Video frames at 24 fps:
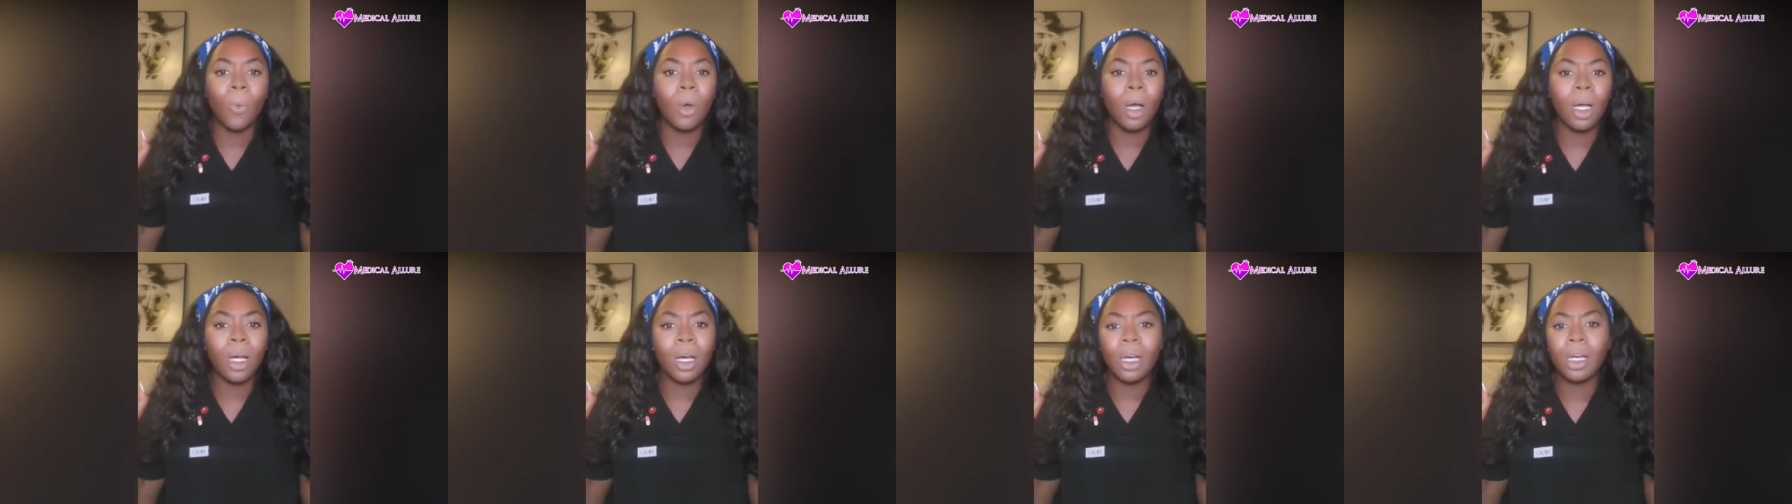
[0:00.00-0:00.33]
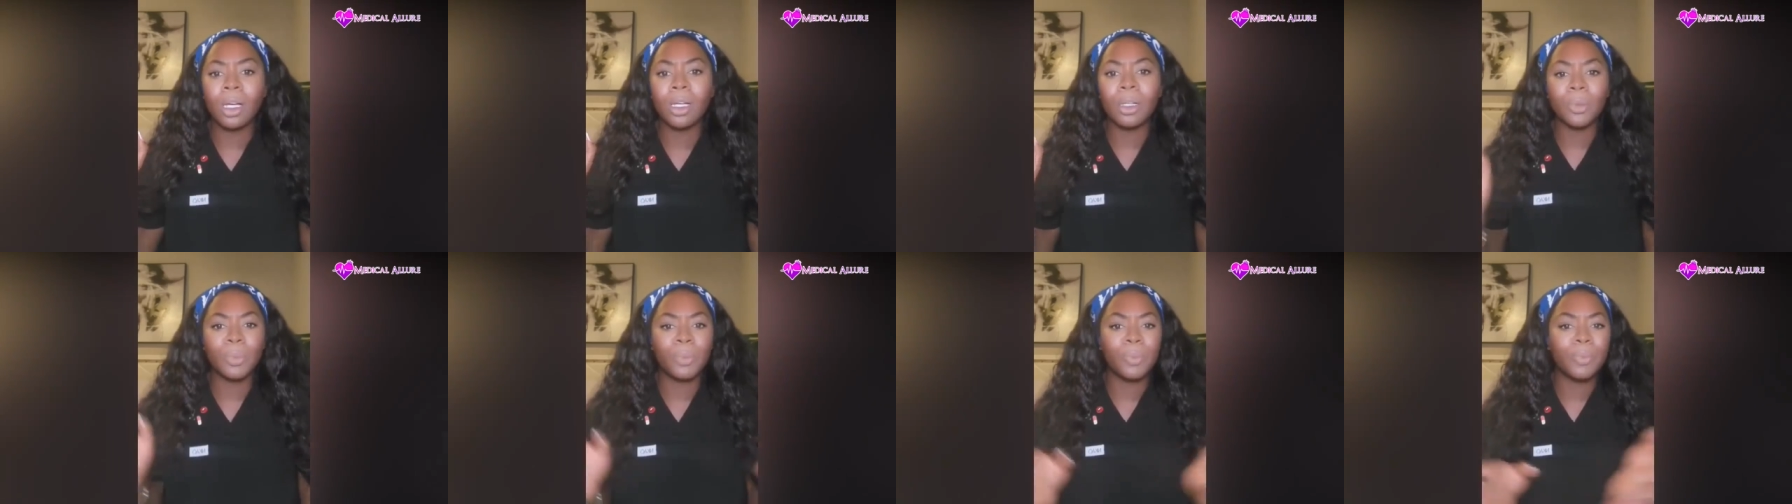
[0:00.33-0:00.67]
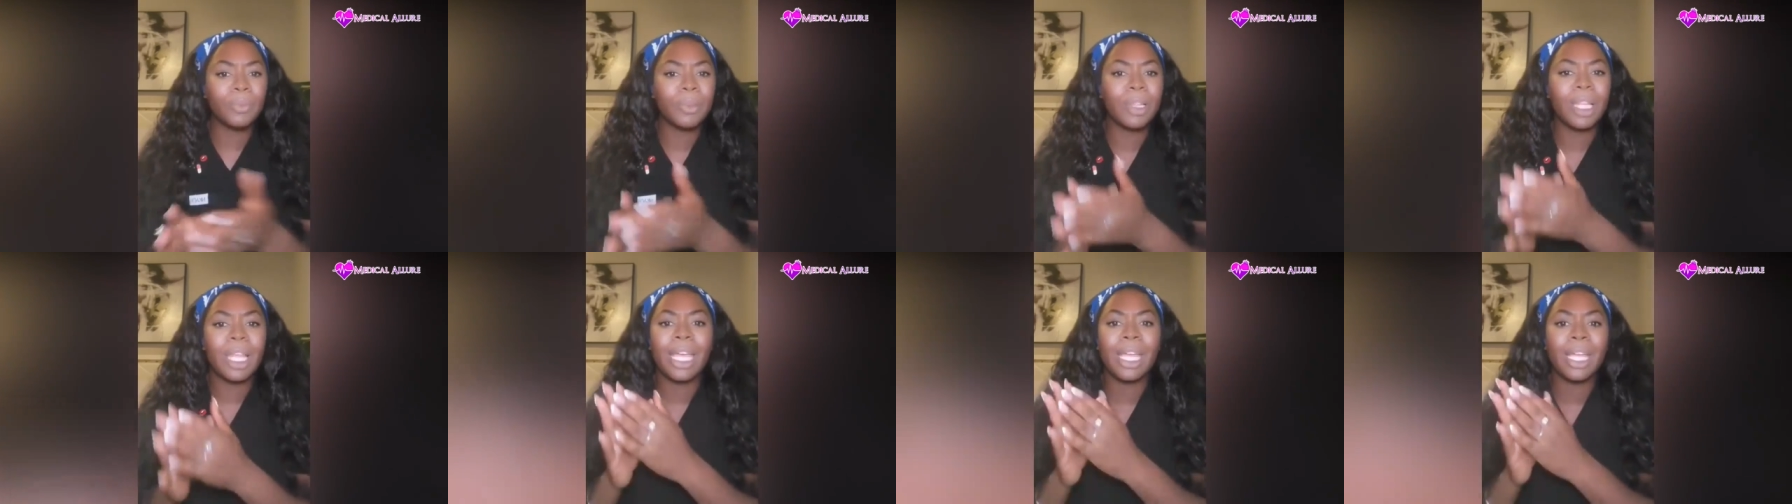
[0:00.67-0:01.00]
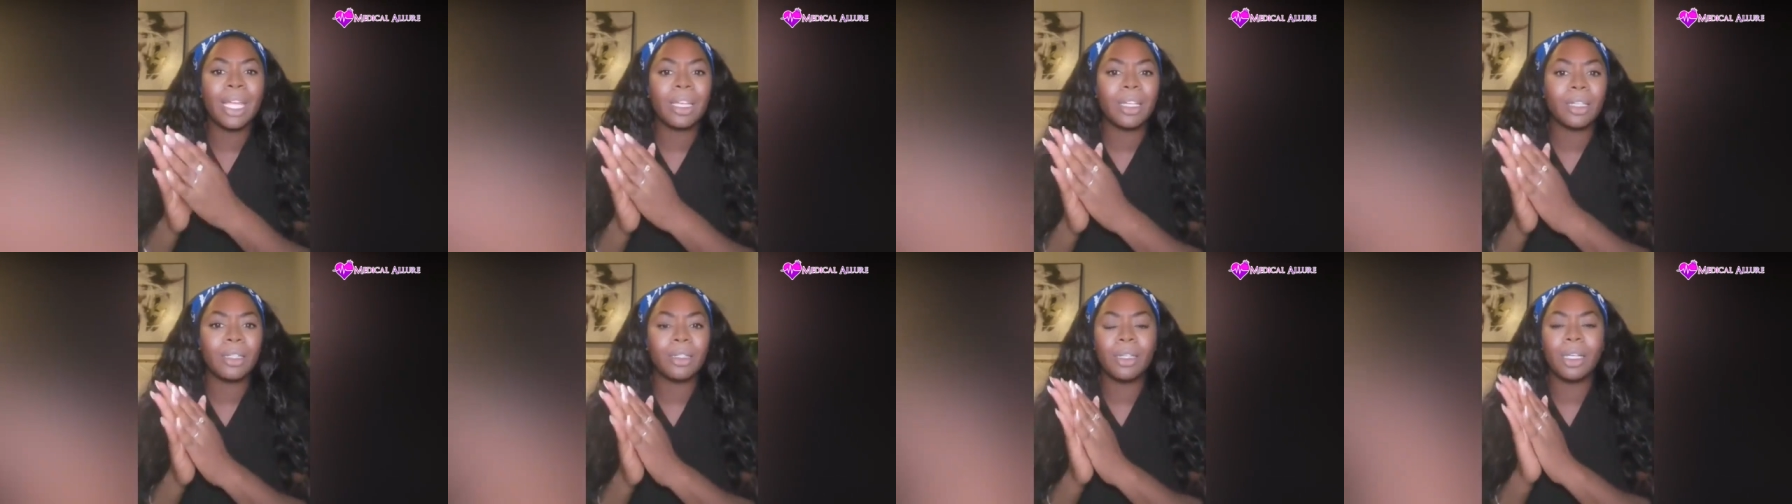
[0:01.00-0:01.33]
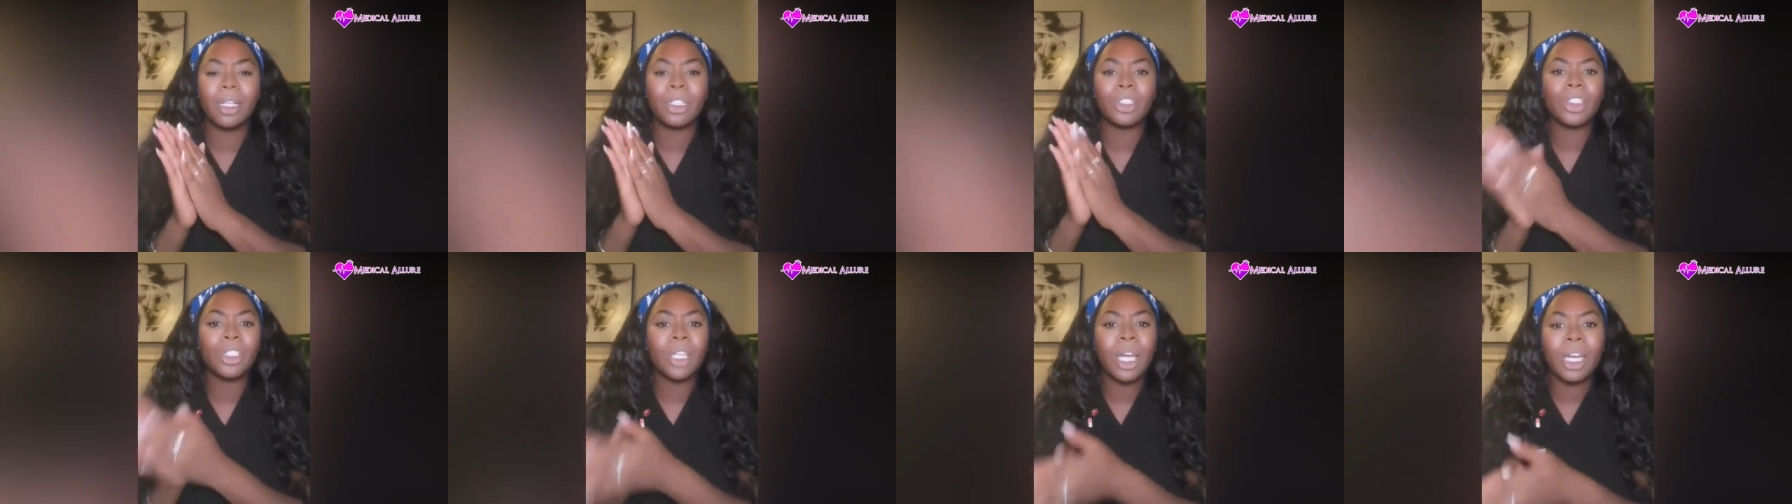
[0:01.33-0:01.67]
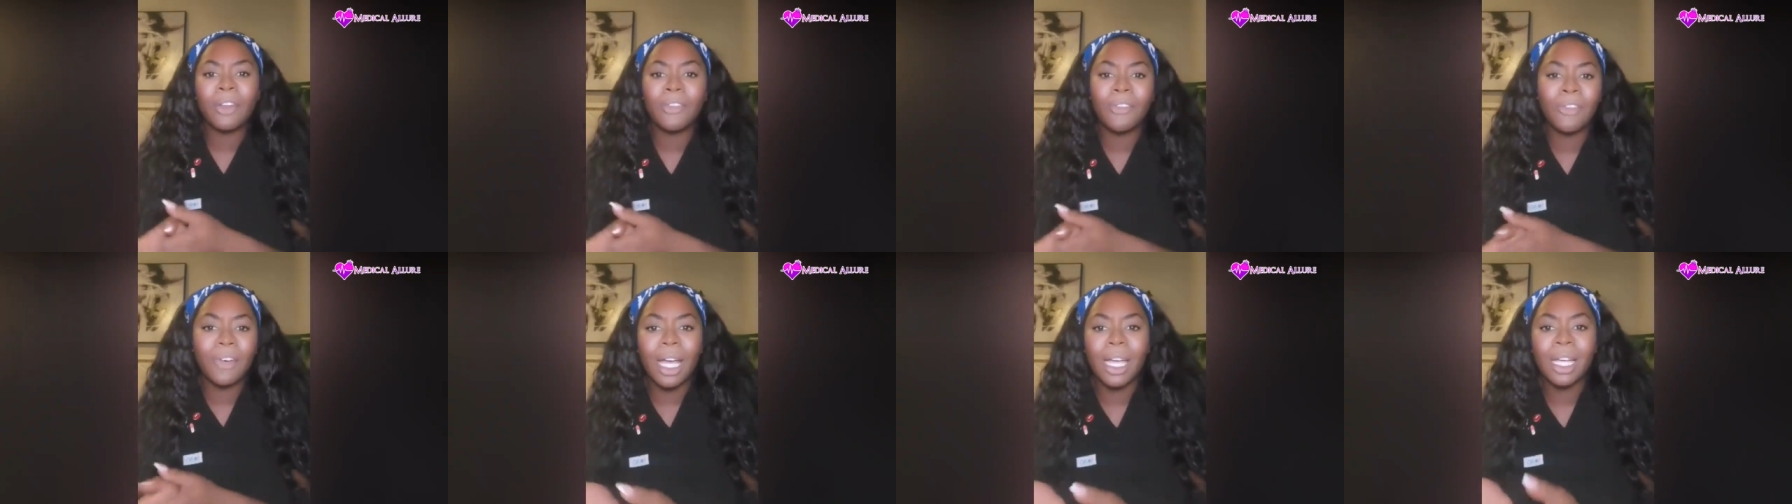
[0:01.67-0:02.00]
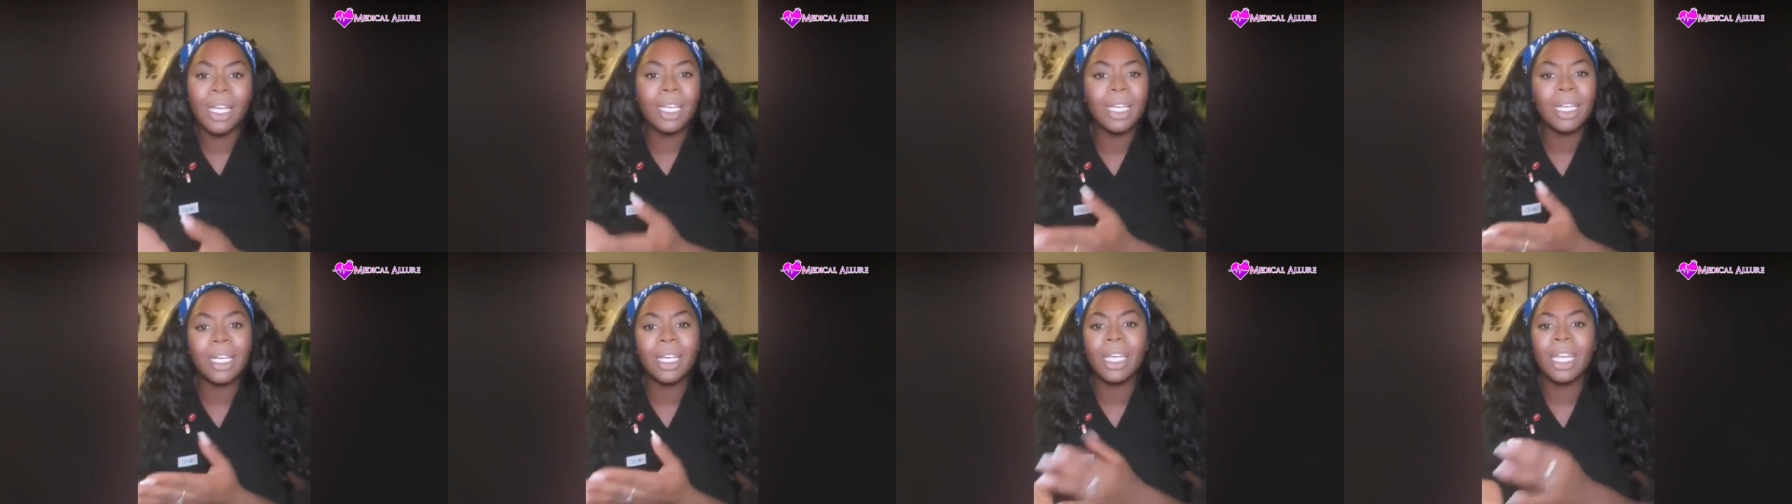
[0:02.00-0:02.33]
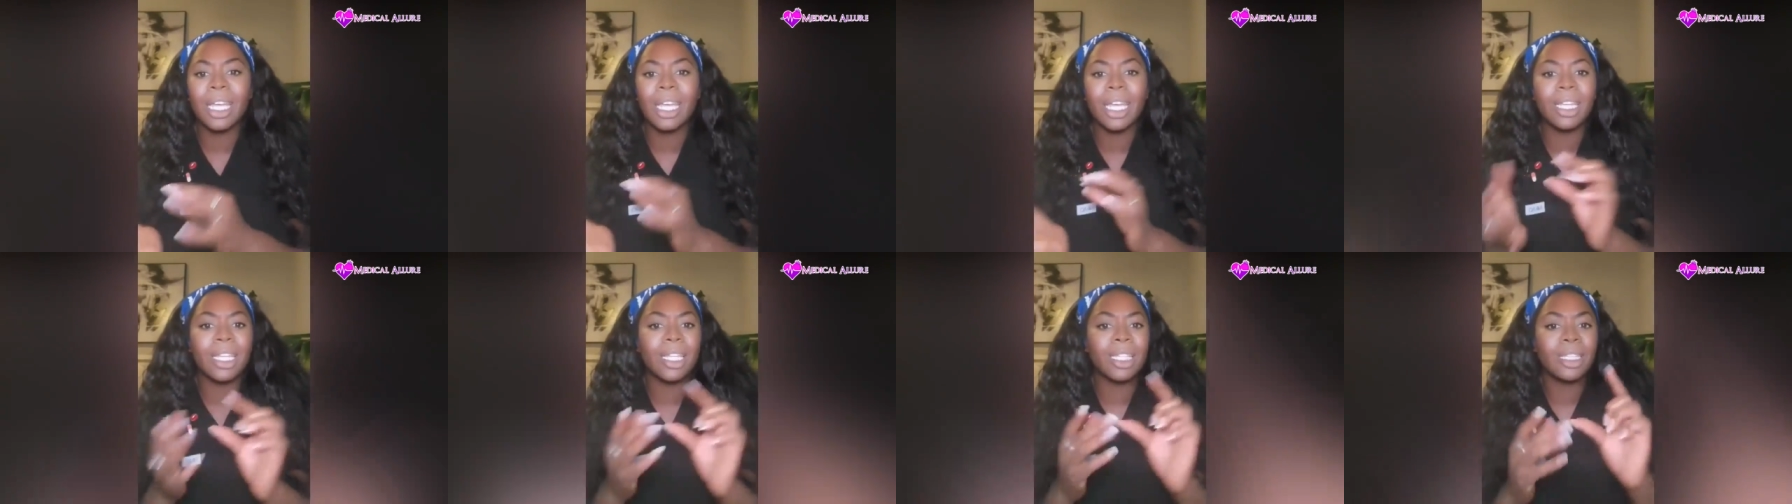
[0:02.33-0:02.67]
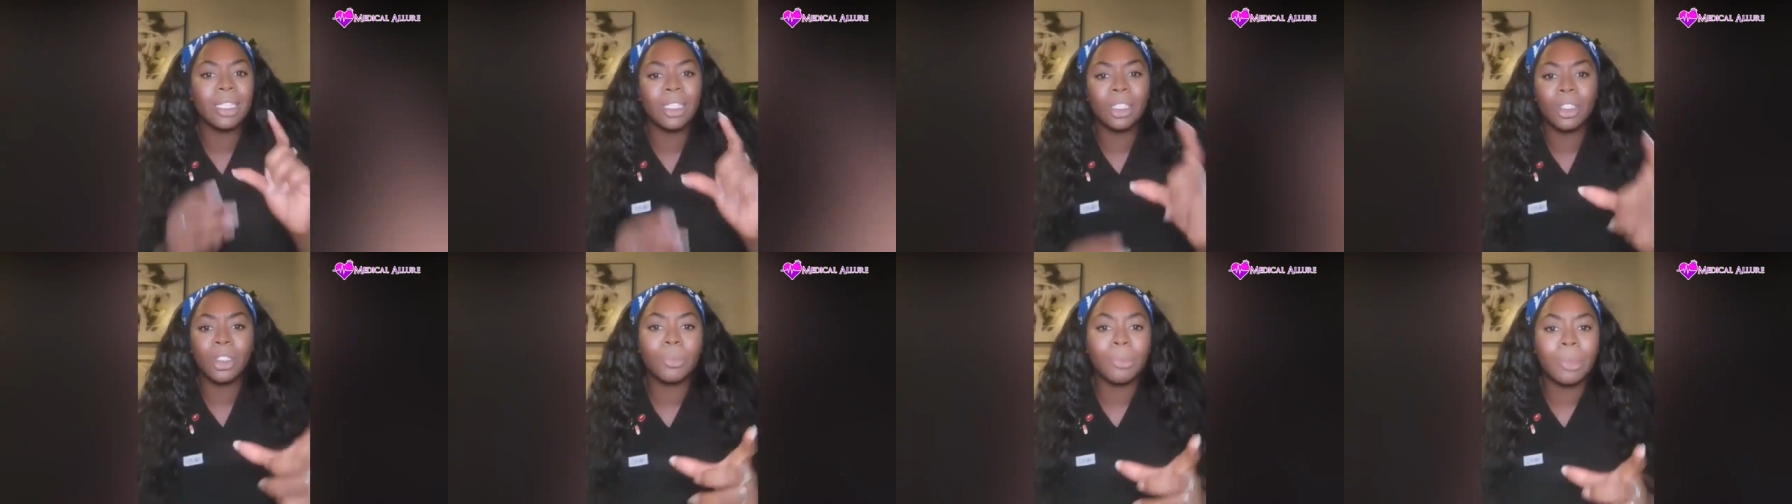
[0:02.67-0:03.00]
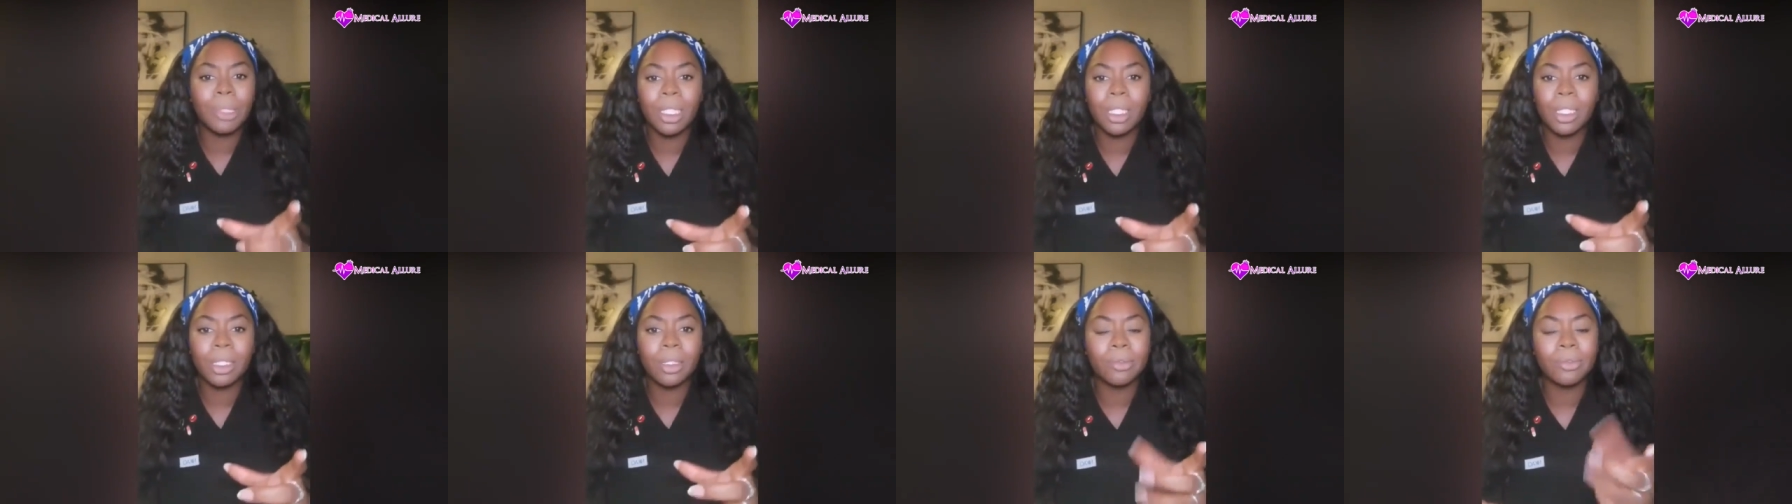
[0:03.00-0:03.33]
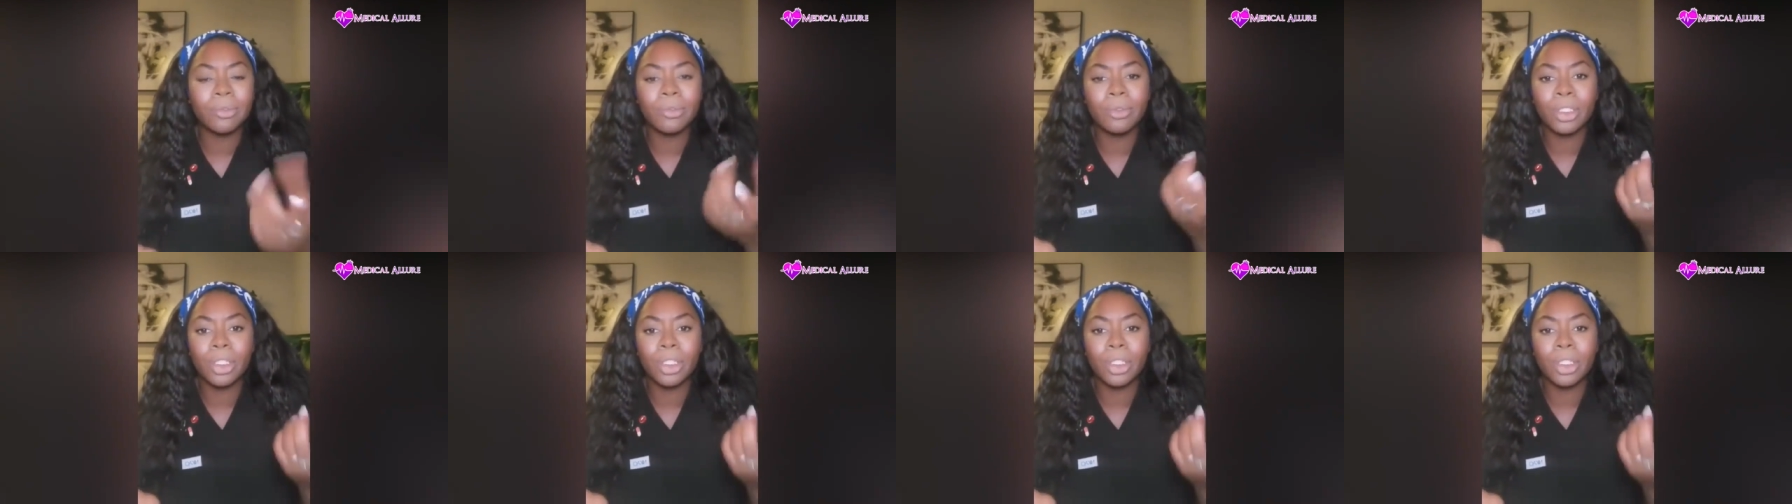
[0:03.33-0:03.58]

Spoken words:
a shot of vodka and a little bit of